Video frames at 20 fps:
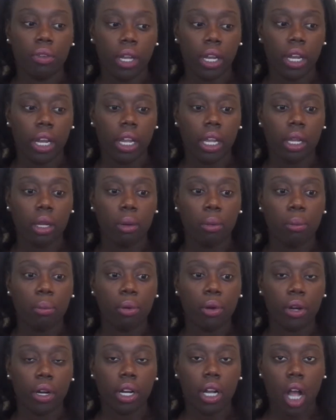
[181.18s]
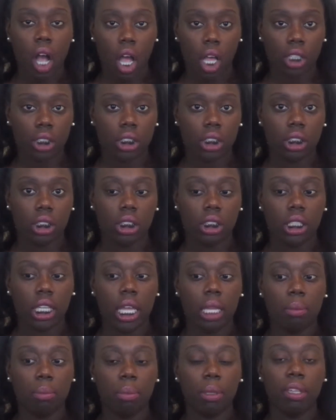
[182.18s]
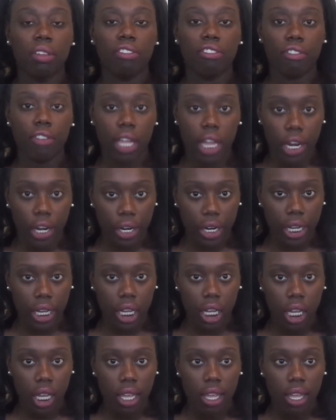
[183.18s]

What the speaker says: very precautious and be very safe